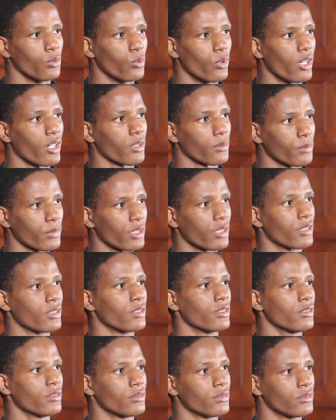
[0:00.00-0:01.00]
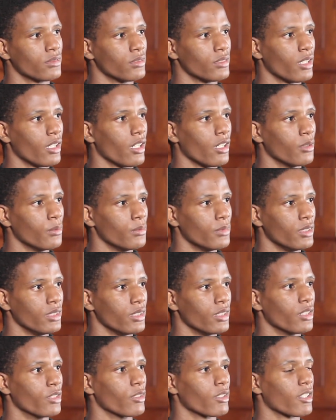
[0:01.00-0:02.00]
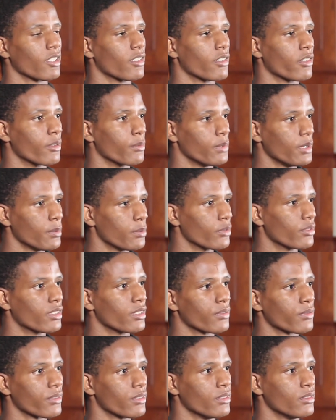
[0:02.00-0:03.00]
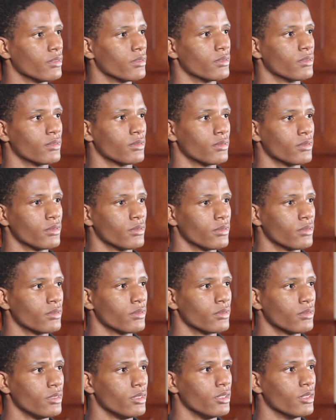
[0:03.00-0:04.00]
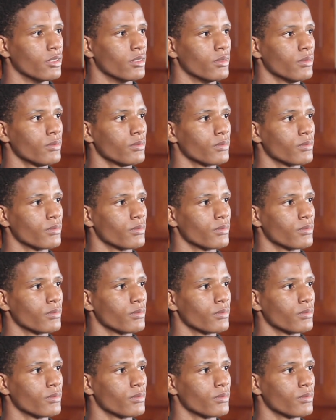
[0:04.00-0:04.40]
walk better, it helped me look at other people different, it